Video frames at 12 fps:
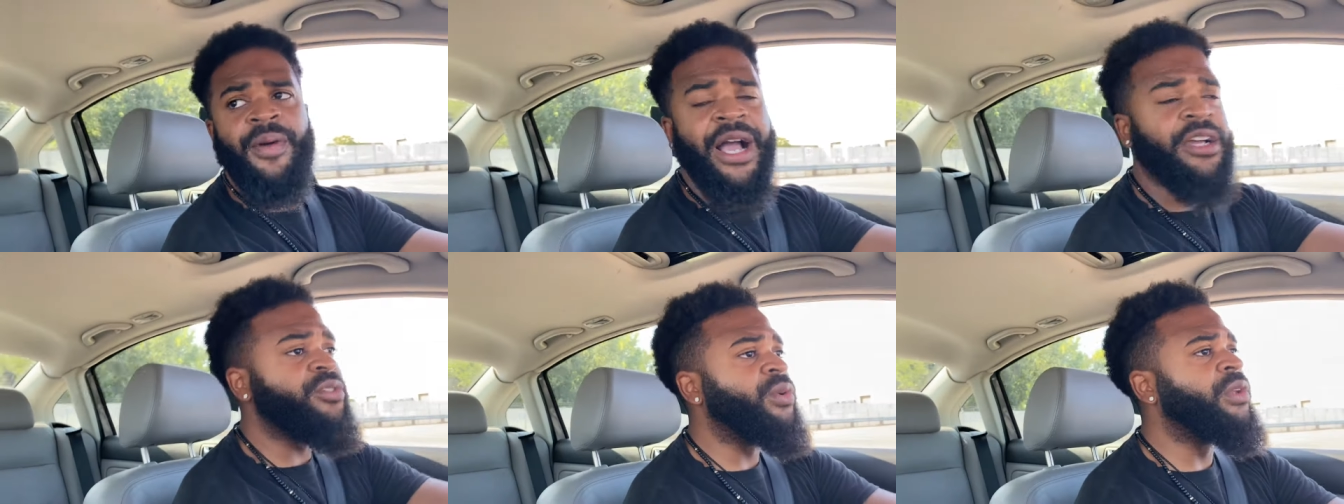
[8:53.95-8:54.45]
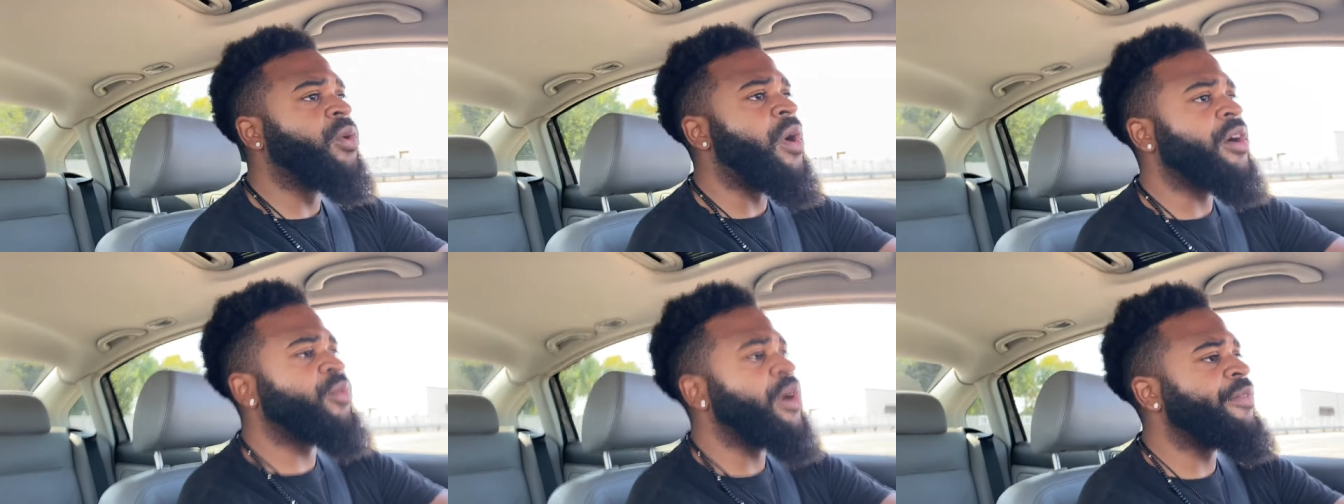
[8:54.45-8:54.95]
I can do a little
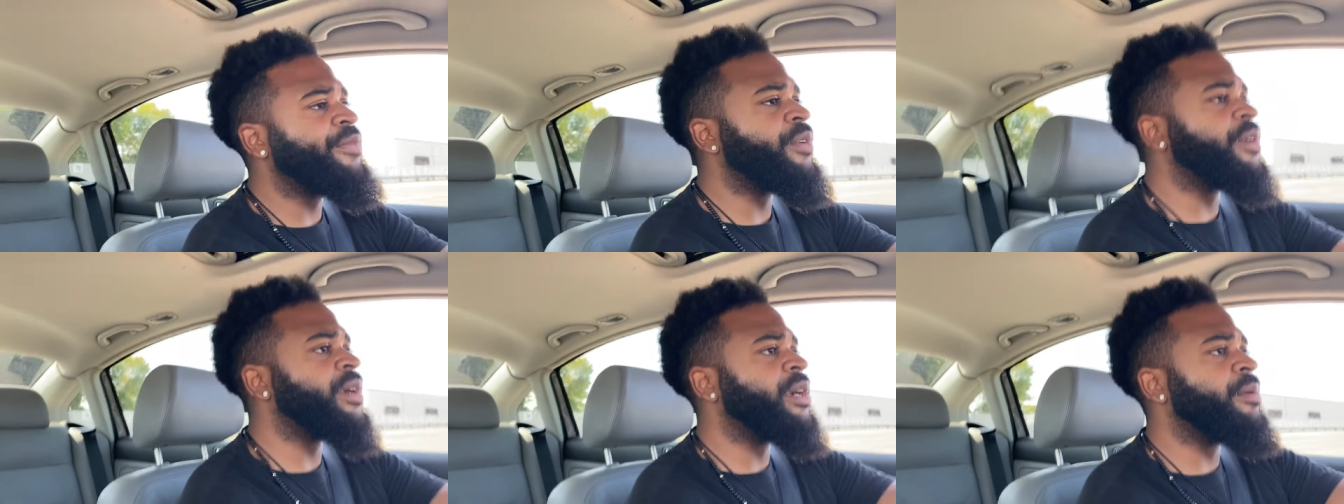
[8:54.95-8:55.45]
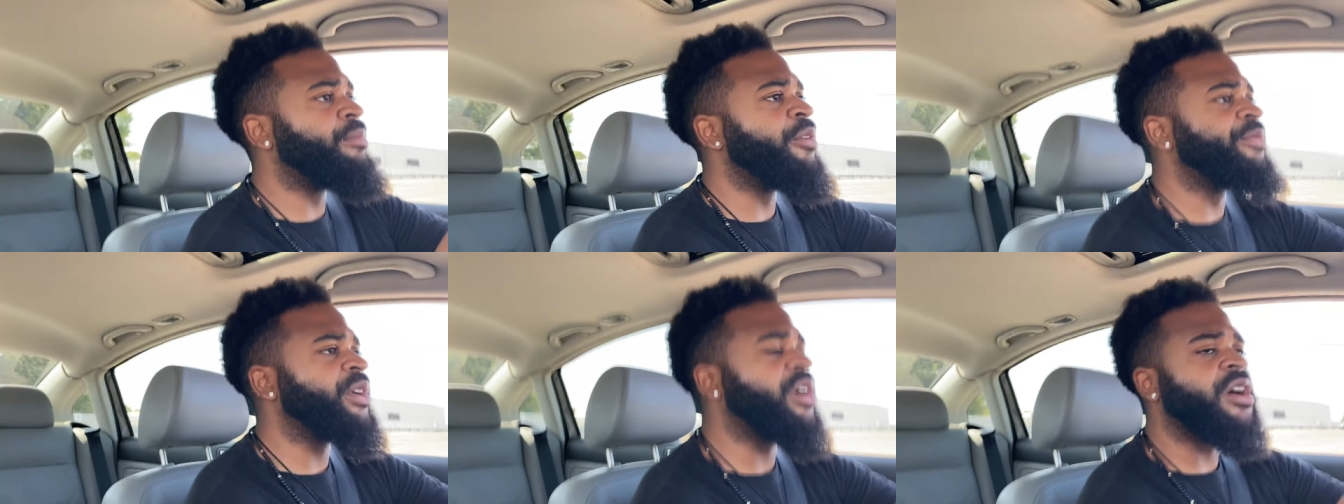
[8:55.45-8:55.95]
walk around for uh, both
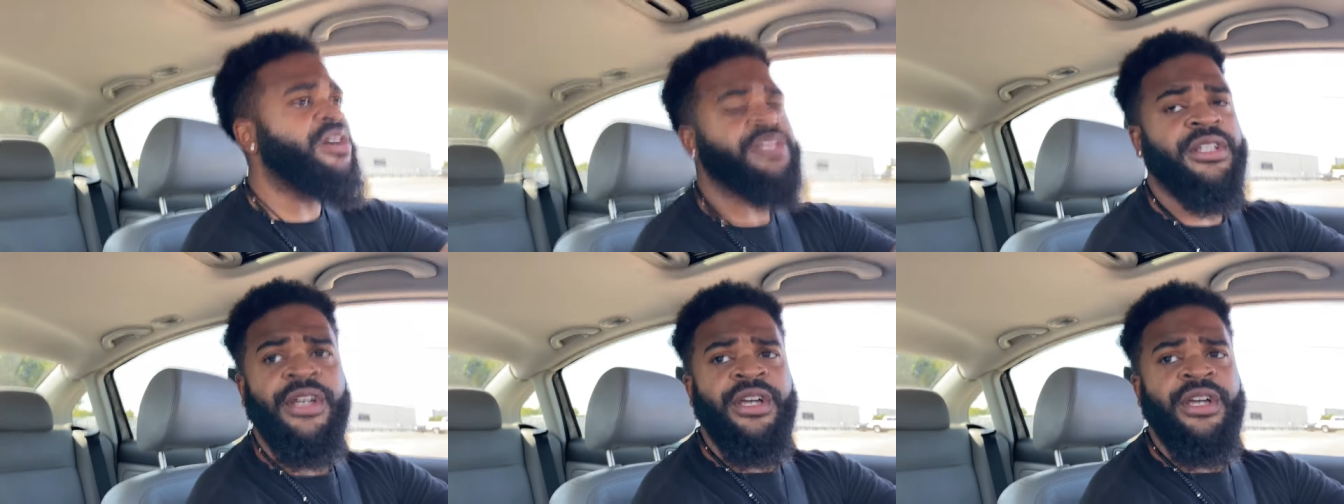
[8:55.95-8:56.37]
of the cars,